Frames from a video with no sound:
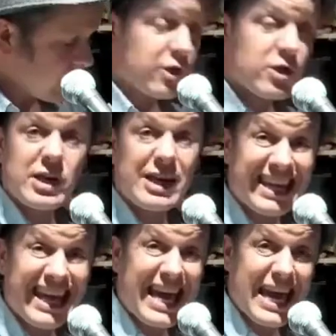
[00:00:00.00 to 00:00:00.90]
I sing
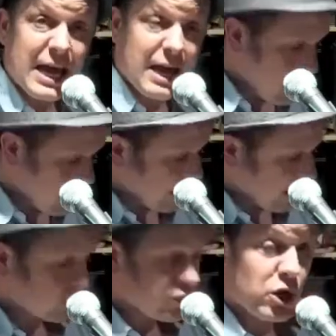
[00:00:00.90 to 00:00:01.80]
an E,
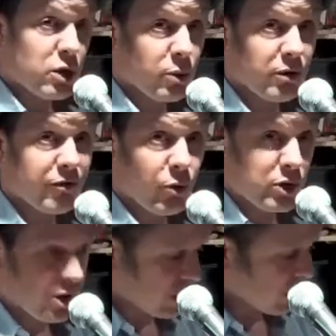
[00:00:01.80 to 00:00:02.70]
I'll show you what the
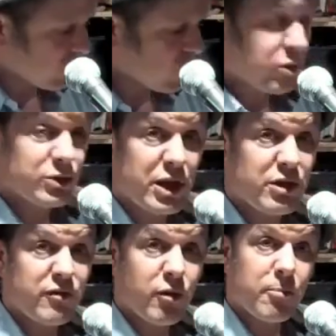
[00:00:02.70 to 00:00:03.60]
voices control
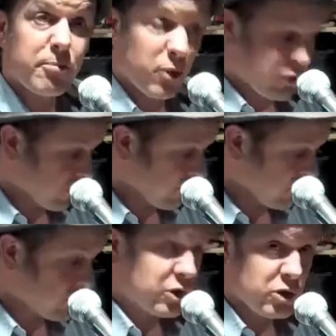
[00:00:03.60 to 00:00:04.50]
does from bottom
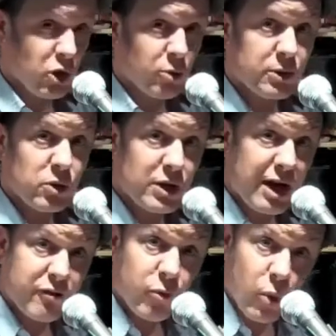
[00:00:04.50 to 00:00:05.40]
to top. You can
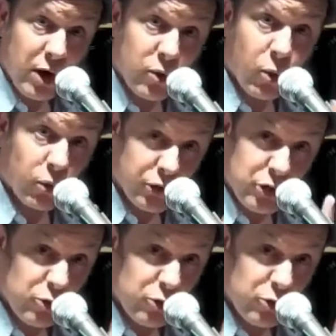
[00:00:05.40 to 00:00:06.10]
have 1 or 2